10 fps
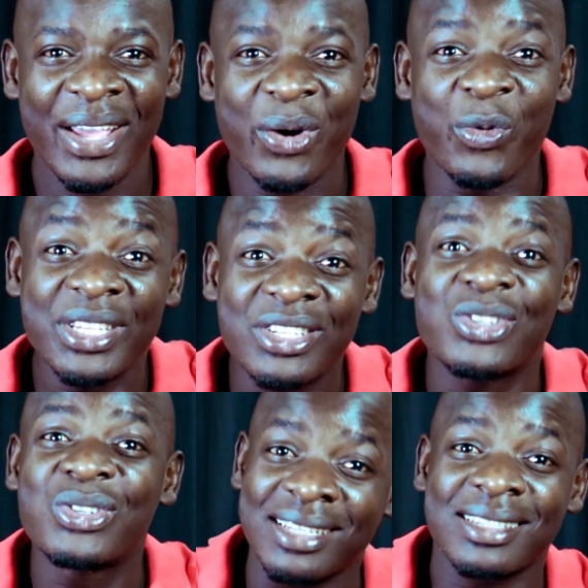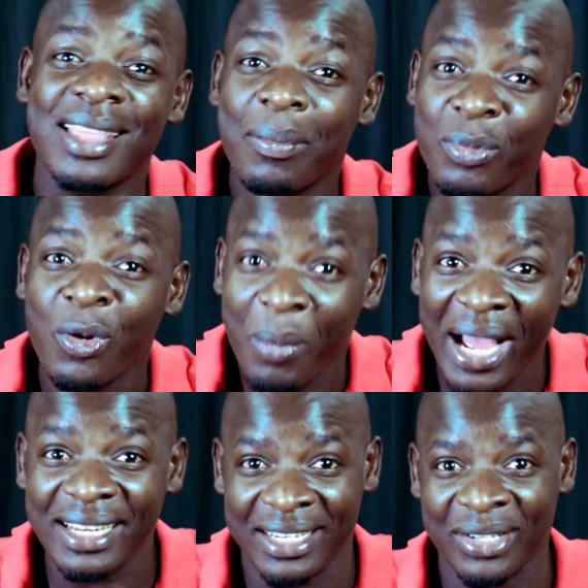which is the
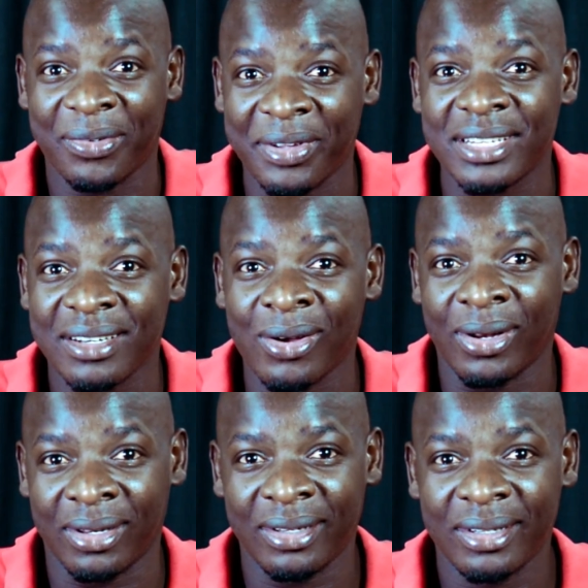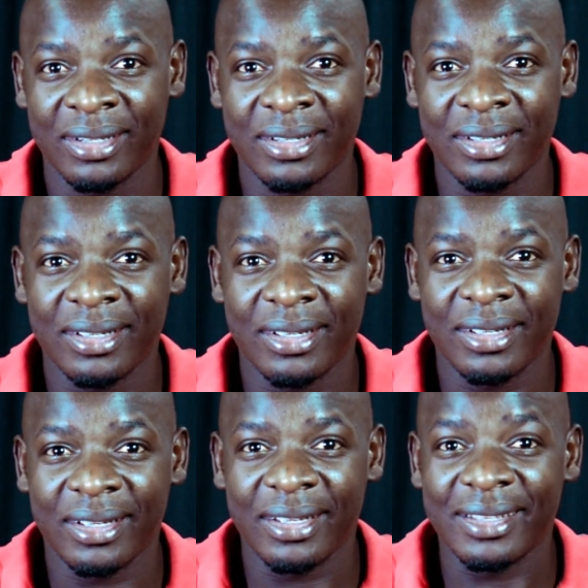abnormality of it all,
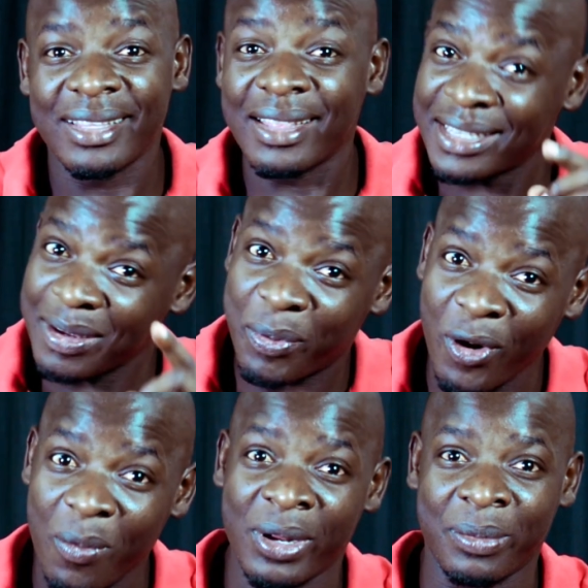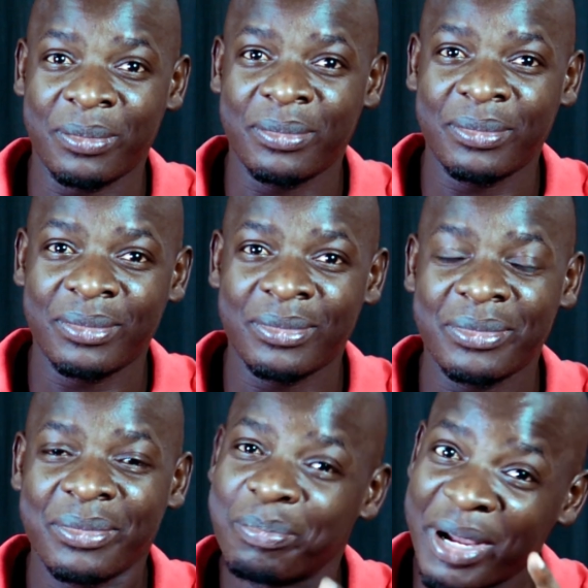then there's a problem.
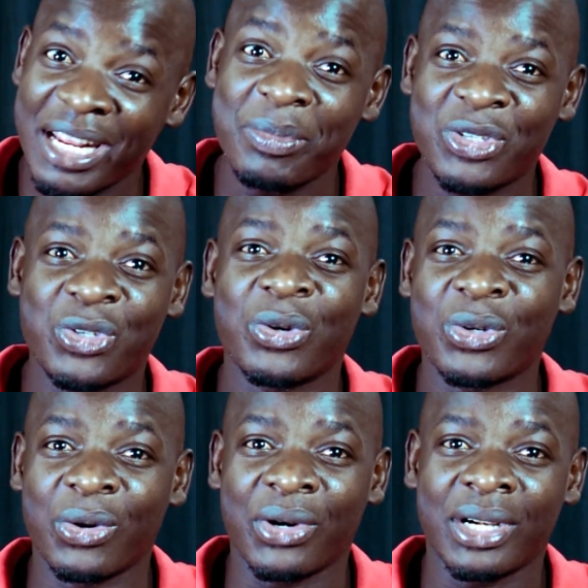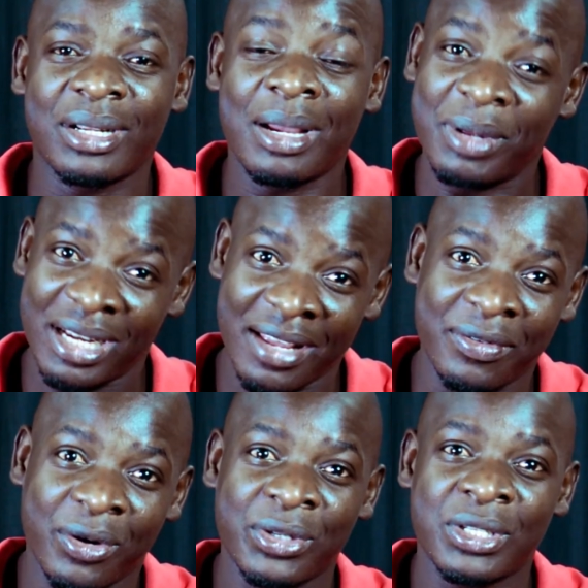My name is Johngora. I'm a life
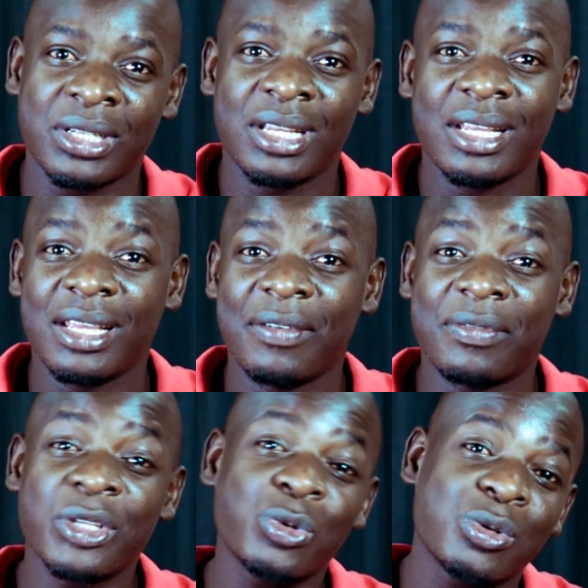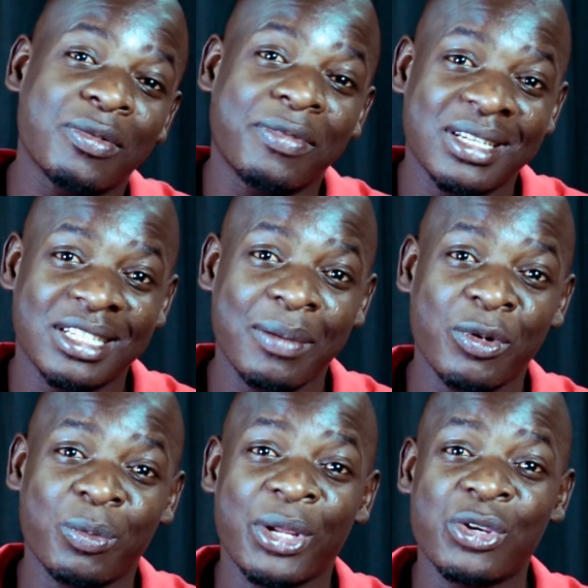coach. If this was your first time
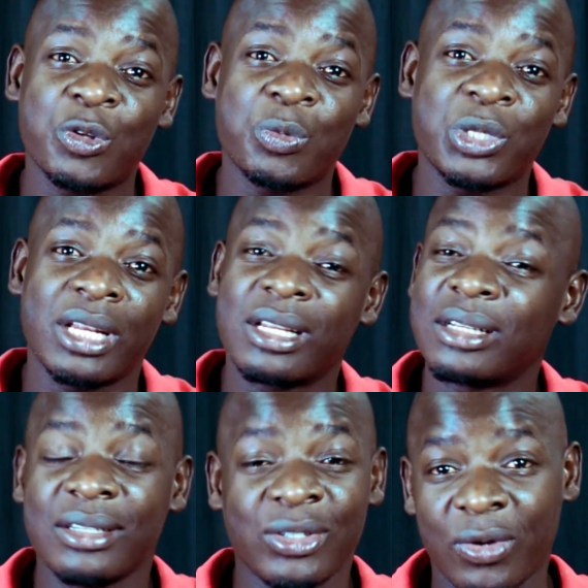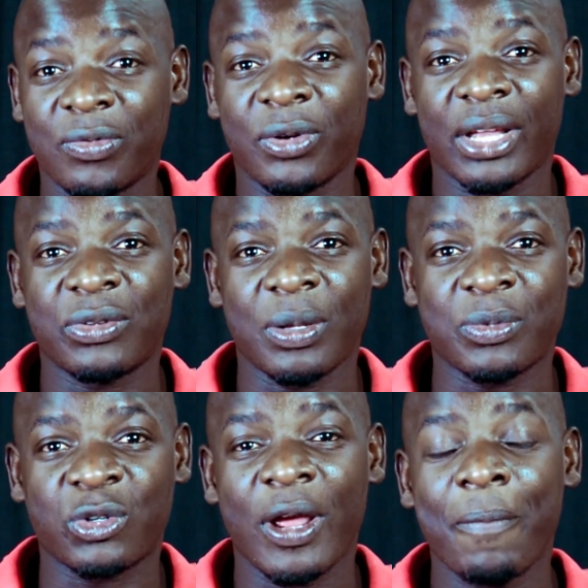on my YouTube channel, don't forget to
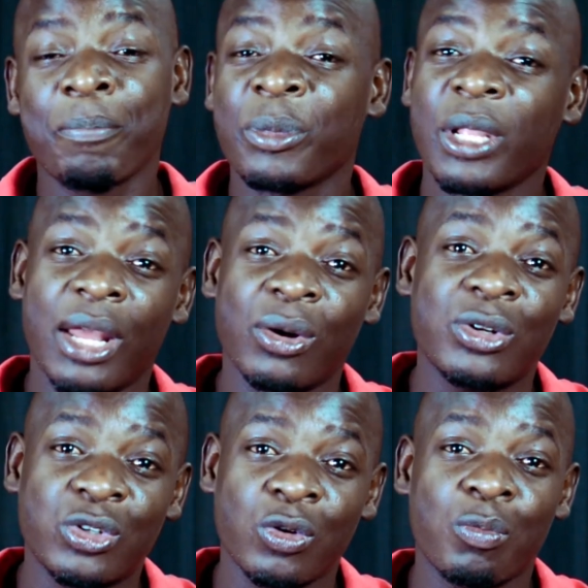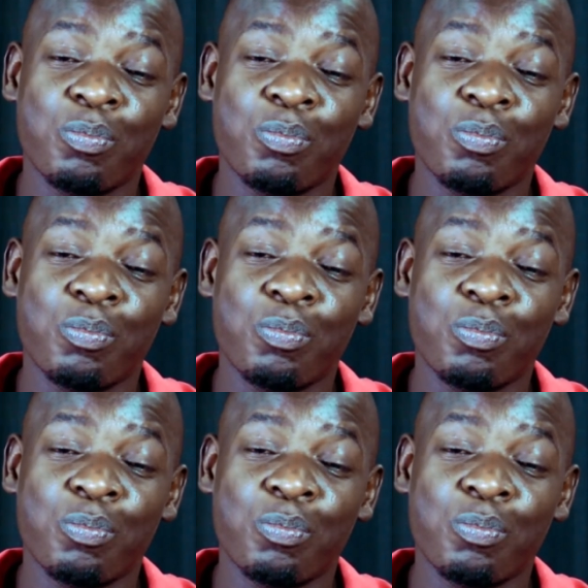subscribe and also